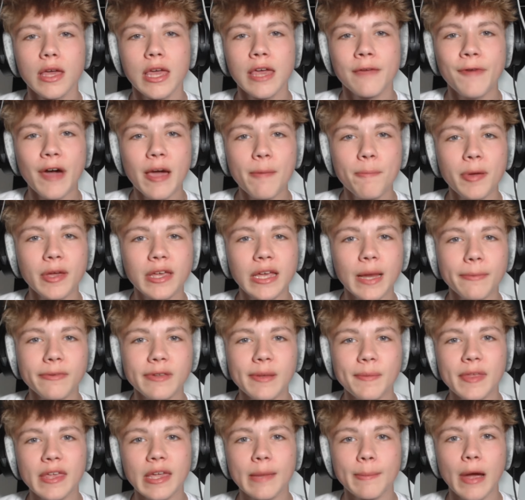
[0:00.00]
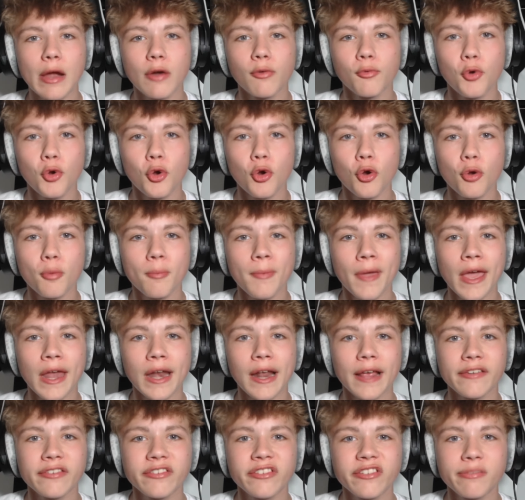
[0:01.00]
if I pick up something in my room
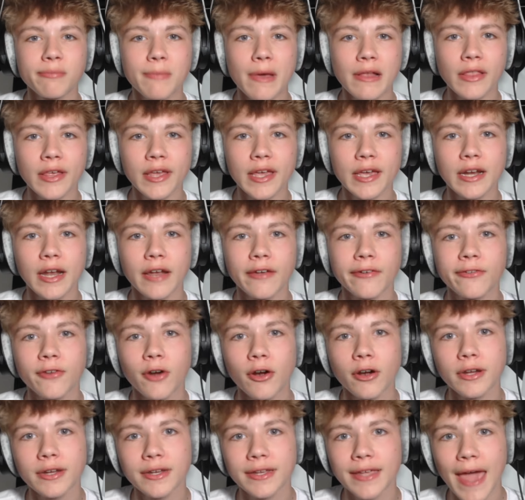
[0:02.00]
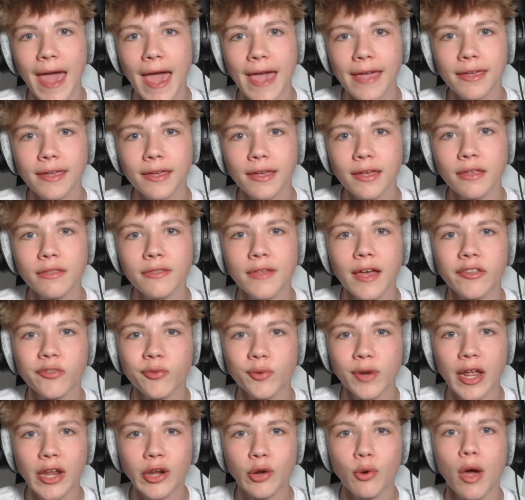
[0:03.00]
and I smell it and I start gagging,
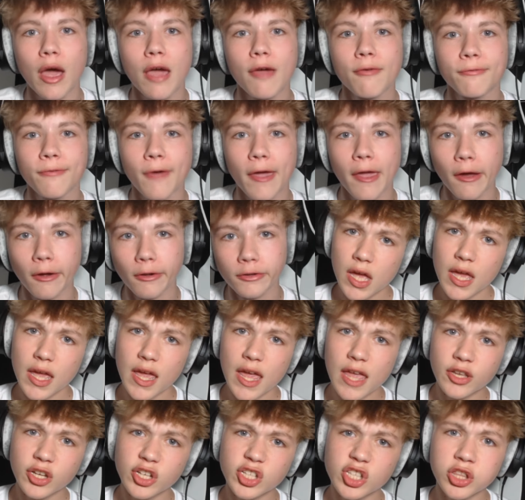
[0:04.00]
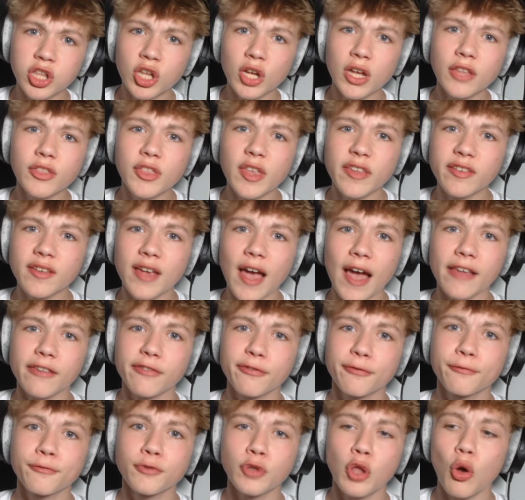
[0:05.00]
that's when I know I failed. And just look at this
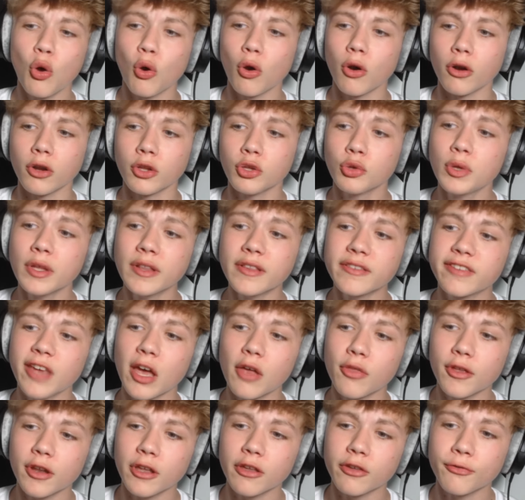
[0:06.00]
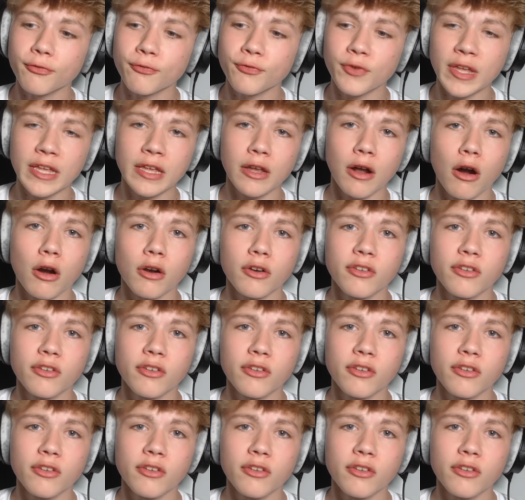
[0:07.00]
guy's floor. You can tell that his feet are